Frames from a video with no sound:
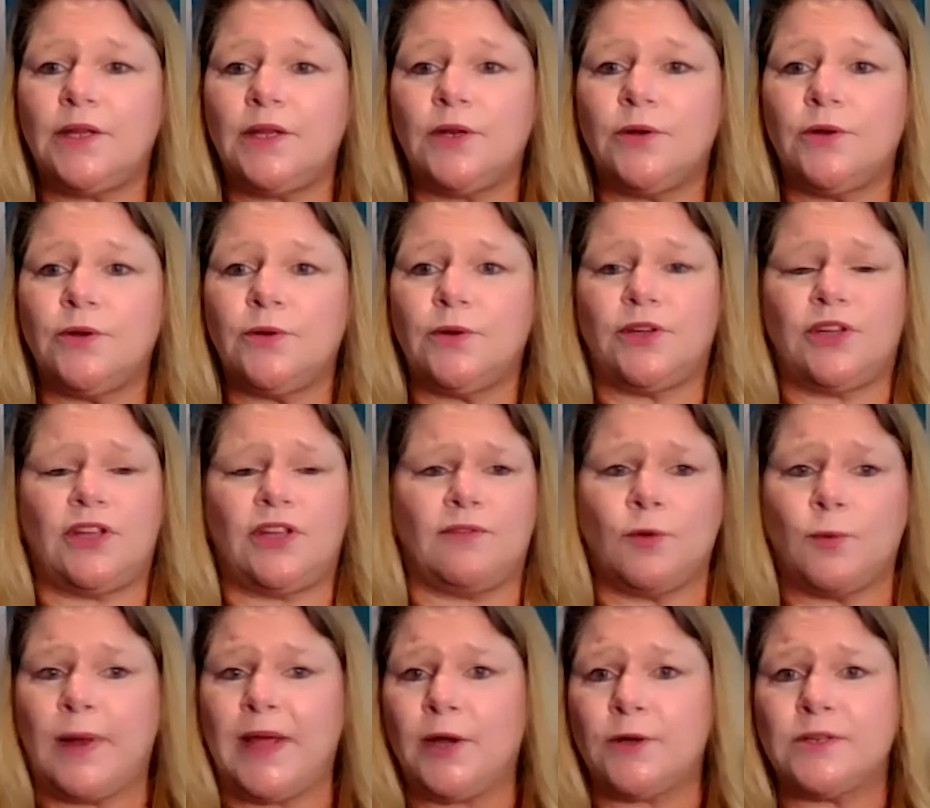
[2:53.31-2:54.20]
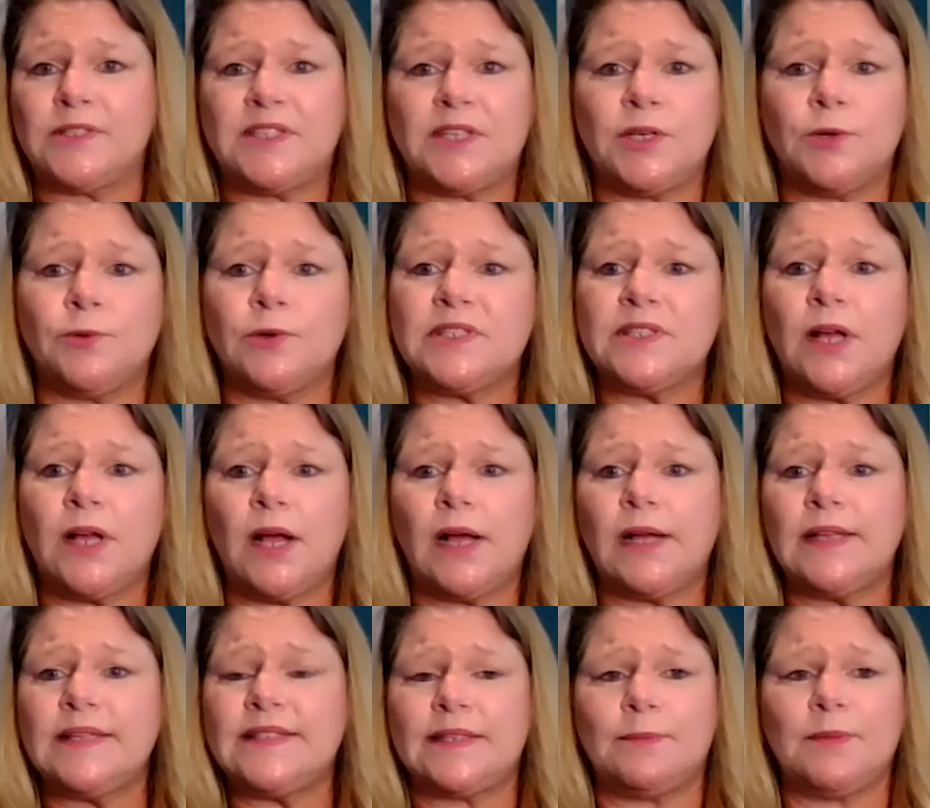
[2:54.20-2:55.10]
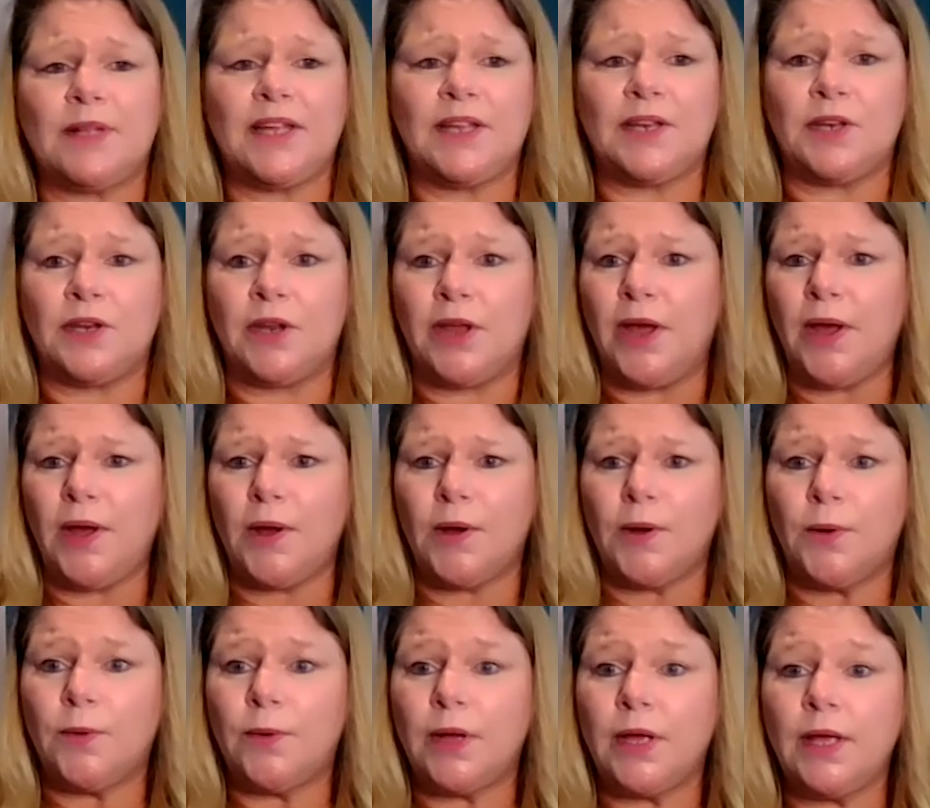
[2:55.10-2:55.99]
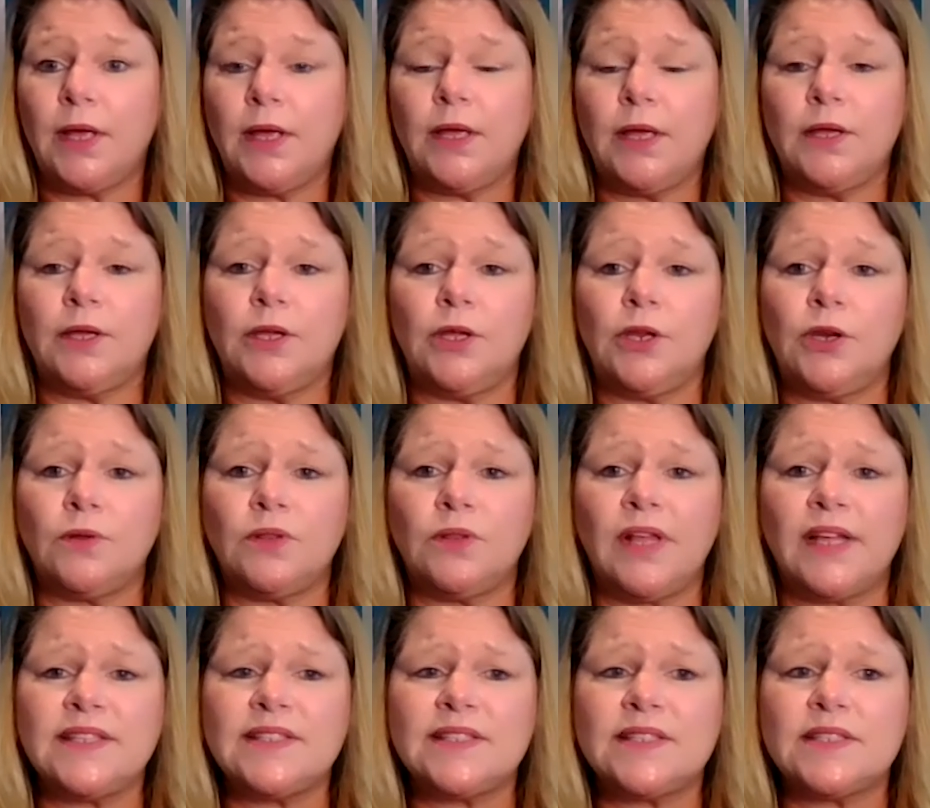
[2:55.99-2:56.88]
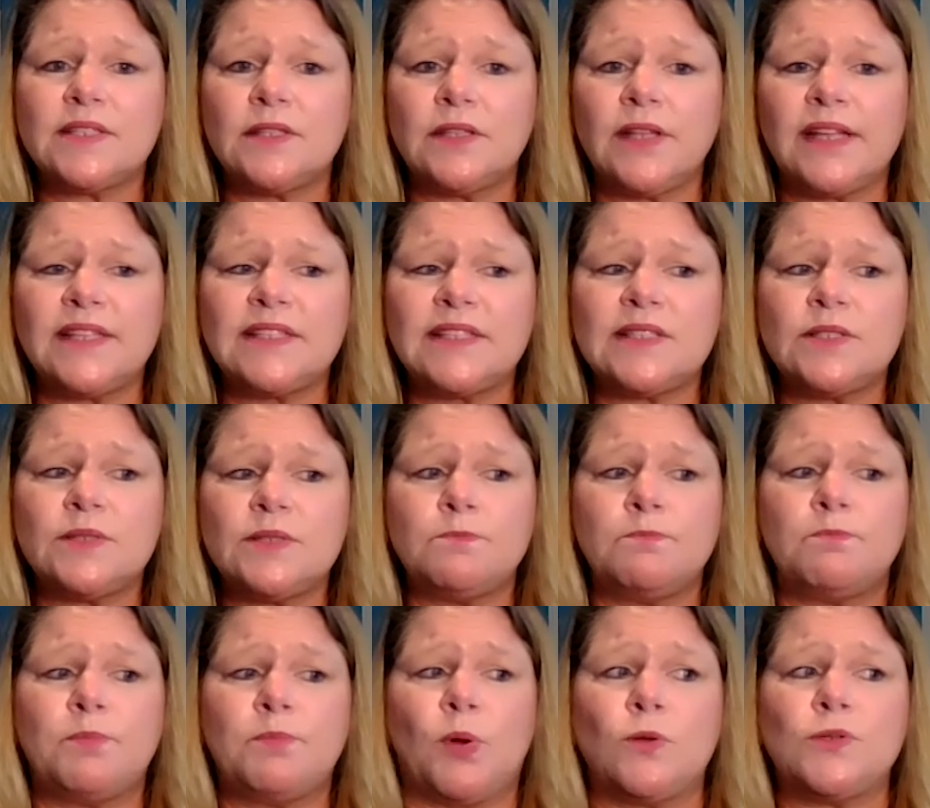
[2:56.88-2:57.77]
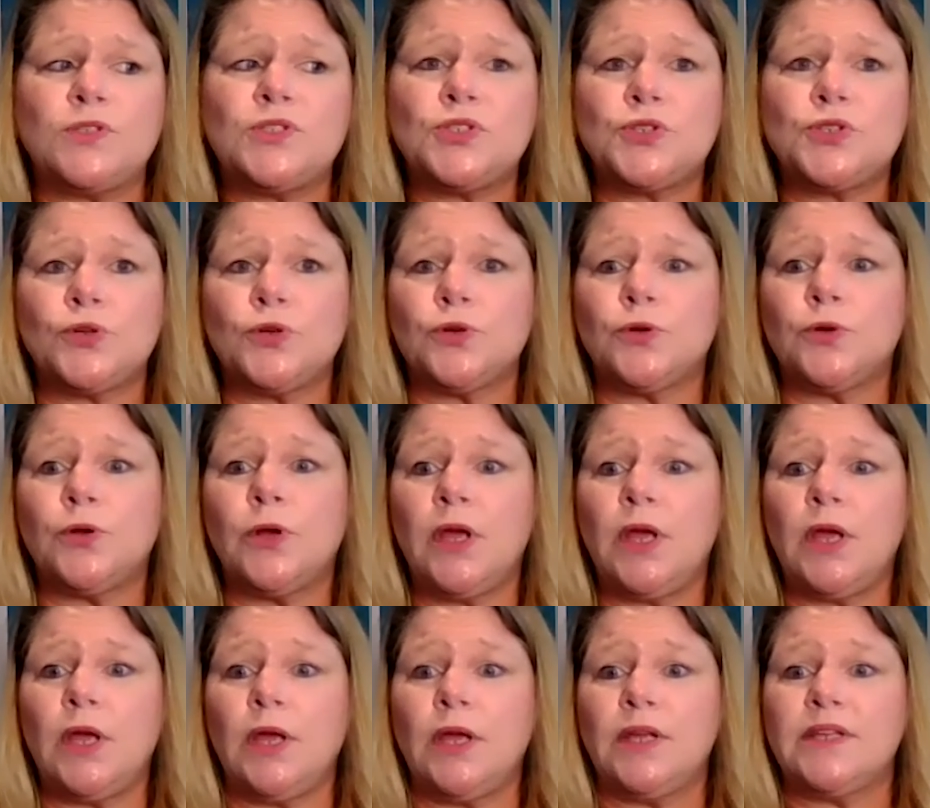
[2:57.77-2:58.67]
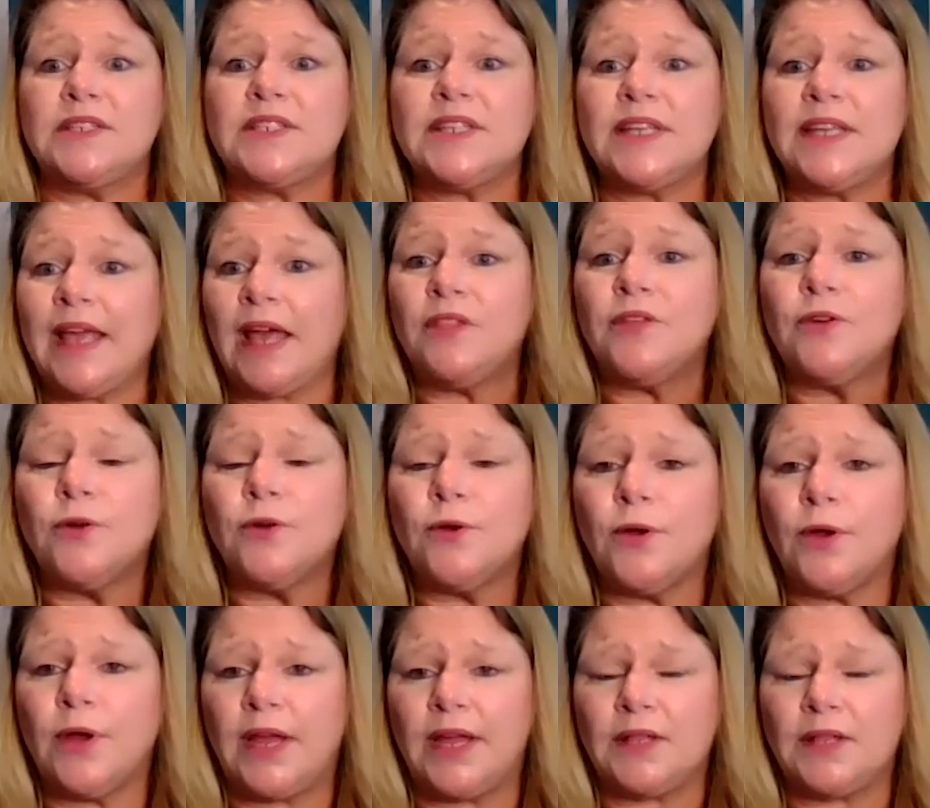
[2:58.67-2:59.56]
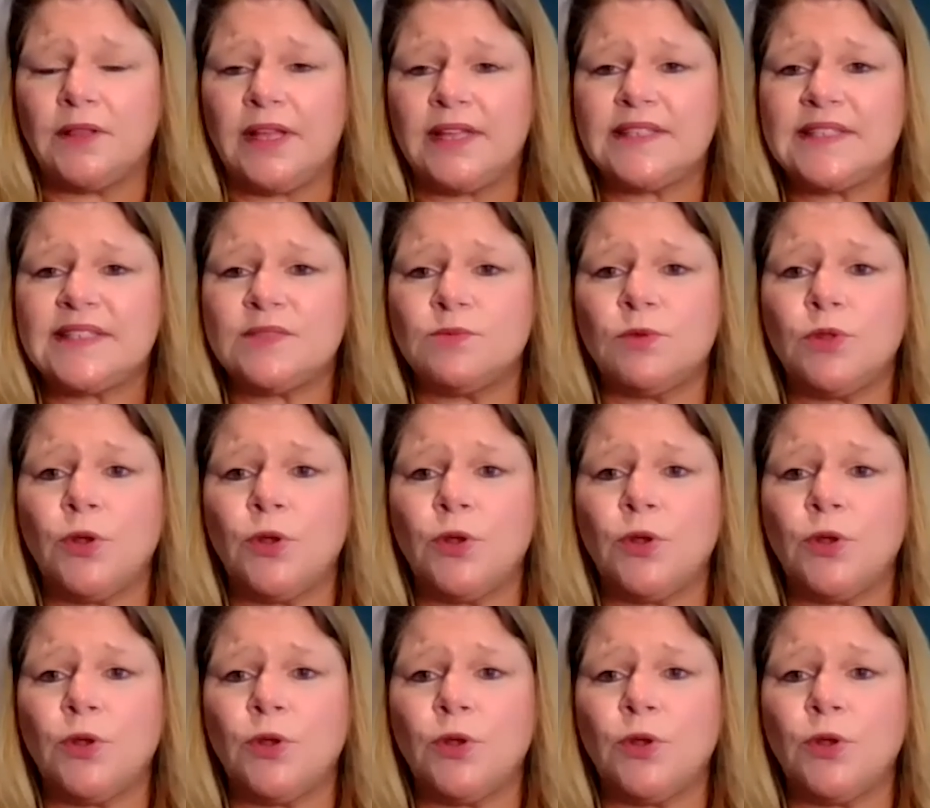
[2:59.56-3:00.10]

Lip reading: You're giving away our secret sauce. And I'm like, no, let's bolster together, and let's